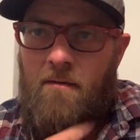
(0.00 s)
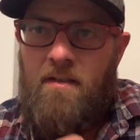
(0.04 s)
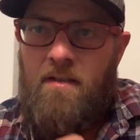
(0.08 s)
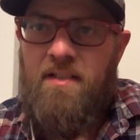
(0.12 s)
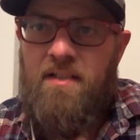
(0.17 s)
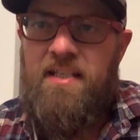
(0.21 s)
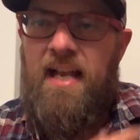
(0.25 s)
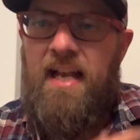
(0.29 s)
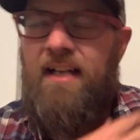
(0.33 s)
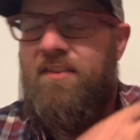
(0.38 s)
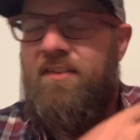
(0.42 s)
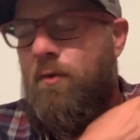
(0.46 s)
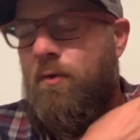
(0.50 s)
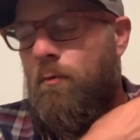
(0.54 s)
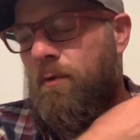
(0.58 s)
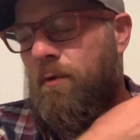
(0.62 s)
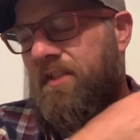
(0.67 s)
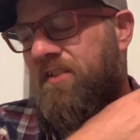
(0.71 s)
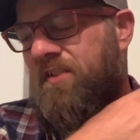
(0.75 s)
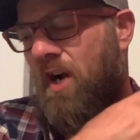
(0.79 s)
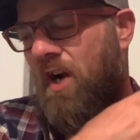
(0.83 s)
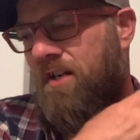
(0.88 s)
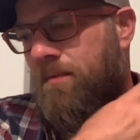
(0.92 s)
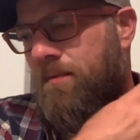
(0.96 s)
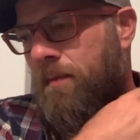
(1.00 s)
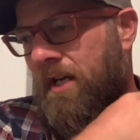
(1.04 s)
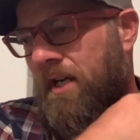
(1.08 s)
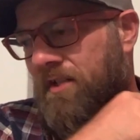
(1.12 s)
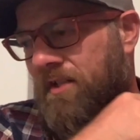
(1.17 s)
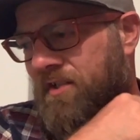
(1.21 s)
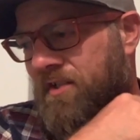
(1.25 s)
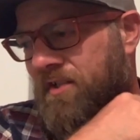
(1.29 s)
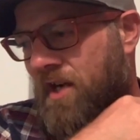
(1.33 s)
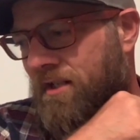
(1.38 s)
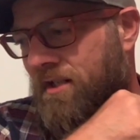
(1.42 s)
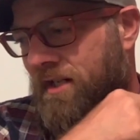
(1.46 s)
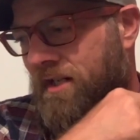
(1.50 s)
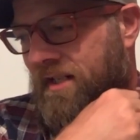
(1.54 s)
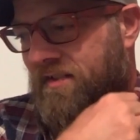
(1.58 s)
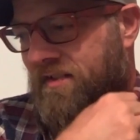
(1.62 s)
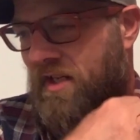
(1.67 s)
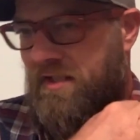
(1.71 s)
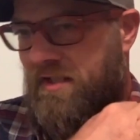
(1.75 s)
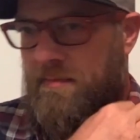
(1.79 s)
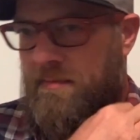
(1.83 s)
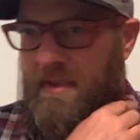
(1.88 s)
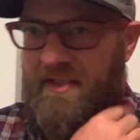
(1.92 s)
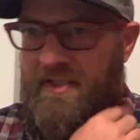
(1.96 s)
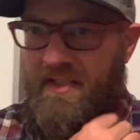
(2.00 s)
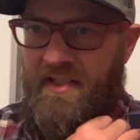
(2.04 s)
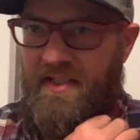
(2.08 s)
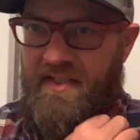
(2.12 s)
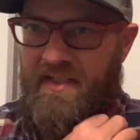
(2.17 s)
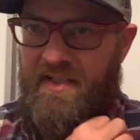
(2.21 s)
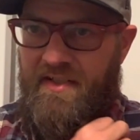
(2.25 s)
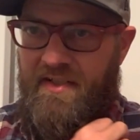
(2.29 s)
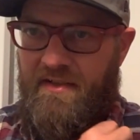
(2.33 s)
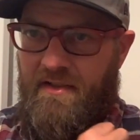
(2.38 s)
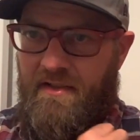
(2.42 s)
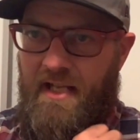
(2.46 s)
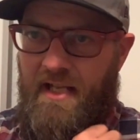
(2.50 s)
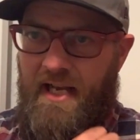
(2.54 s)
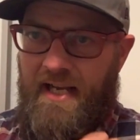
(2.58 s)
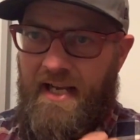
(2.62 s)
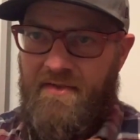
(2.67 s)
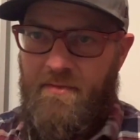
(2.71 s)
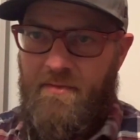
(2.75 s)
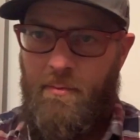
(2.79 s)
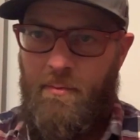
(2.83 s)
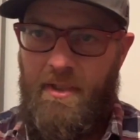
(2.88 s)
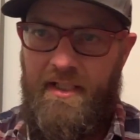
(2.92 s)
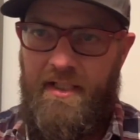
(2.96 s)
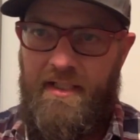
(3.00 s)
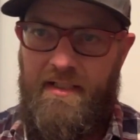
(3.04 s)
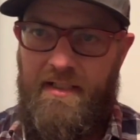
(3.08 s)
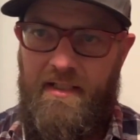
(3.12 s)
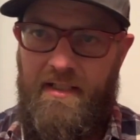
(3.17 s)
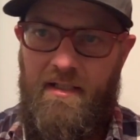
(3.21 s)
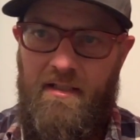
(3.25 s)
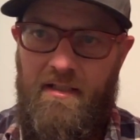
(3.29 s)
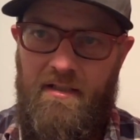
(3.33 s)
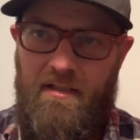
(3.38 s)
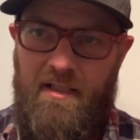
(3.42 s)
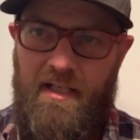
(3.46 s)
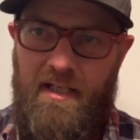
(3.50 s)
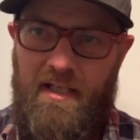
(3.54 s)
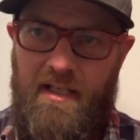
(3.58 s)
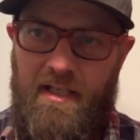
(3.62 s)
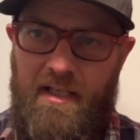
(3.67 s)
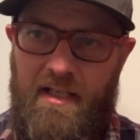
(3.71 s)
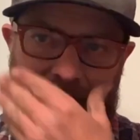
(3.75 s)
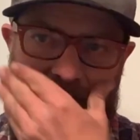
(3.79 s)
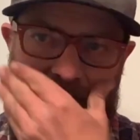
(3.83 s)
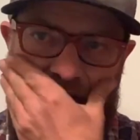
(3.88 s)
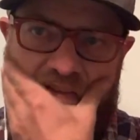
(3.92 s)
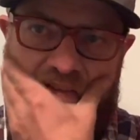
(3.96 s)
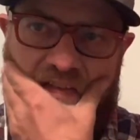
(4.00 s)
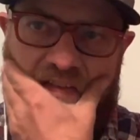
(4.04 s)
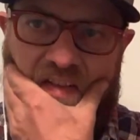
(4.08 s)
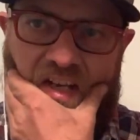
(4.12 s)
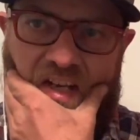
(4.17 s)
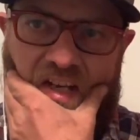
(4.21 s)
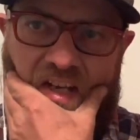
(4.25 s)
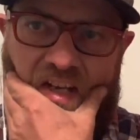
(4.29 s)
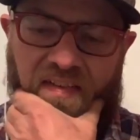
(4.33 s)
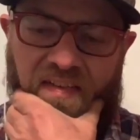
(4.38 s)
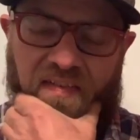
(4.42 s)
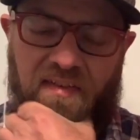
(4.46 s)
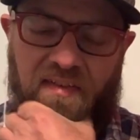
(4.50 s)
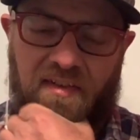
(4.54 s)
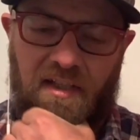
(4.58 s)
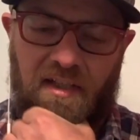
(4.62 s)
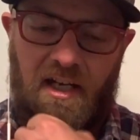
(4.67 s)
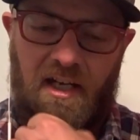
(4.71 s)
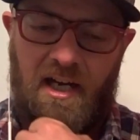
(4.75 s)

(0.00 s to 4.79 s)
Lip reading: Yeah, so John and I talked about this last week, kind of via text,